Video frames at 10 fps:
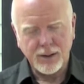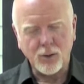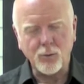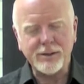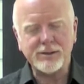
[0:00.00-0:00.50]

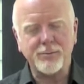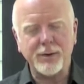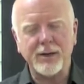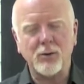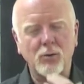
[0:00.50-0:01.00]
And we
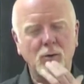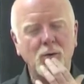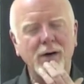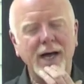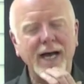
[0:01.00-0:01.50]
speak
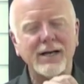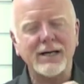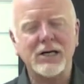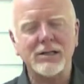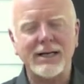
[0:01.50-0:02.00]
in
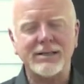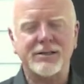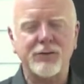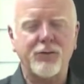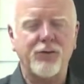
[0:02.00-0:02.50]
a
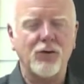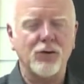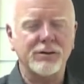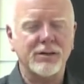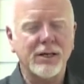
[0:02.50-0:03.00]
collective
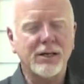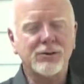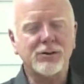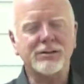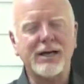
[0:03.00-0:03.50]
force
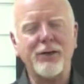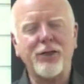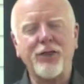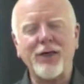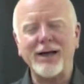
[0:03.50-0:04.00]
to say
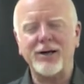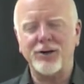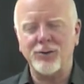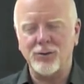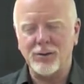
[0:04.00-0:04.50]

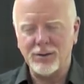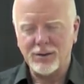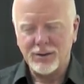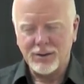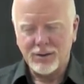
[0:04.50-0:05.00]
thank you
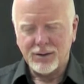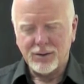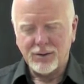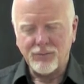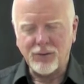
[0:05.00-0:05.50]

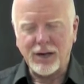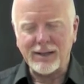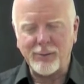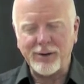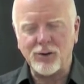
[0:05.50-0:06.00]
for
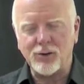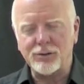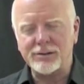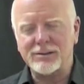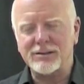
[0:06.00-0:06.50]
allowing
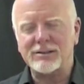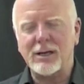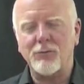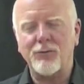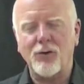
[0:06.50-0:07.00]
us to
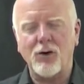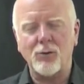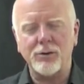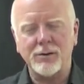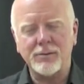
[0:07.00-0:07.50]
step
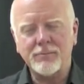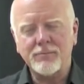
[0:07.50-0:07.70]
forward